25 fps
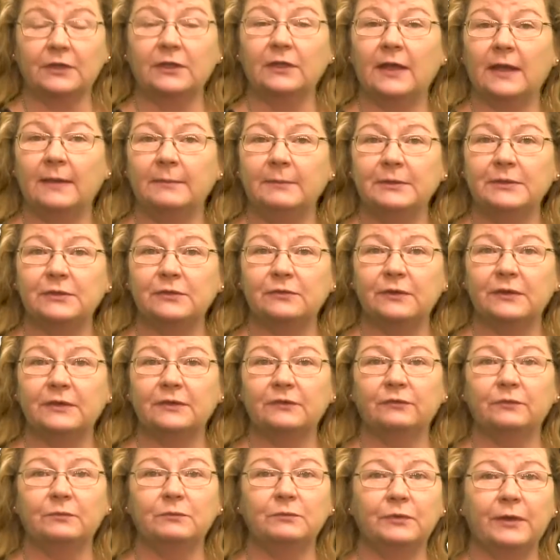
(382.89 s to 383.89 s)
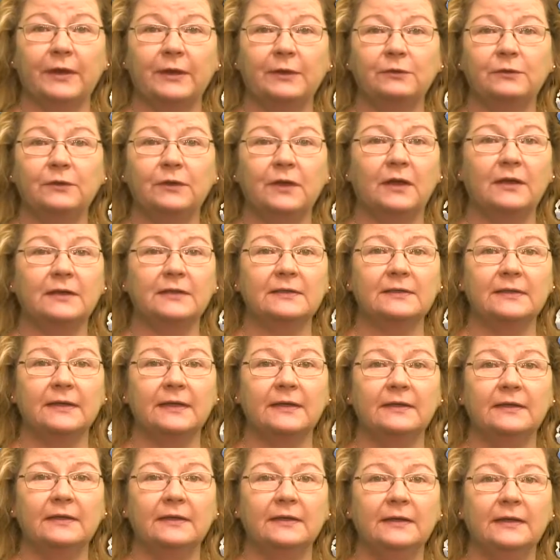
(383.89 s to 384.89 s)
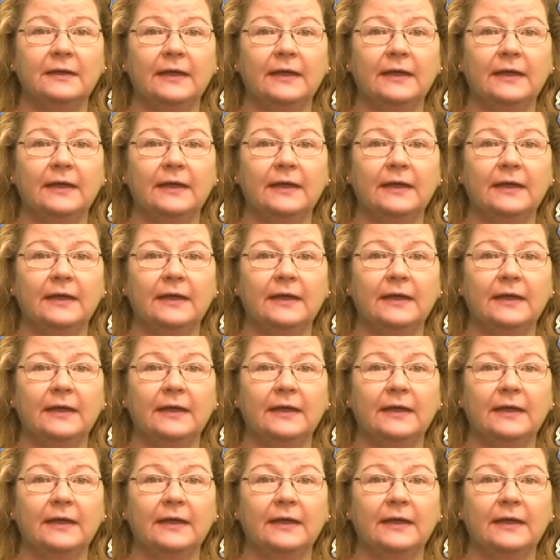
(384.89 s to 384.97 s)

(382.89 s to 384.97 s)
Climate stress from drought," Cox said,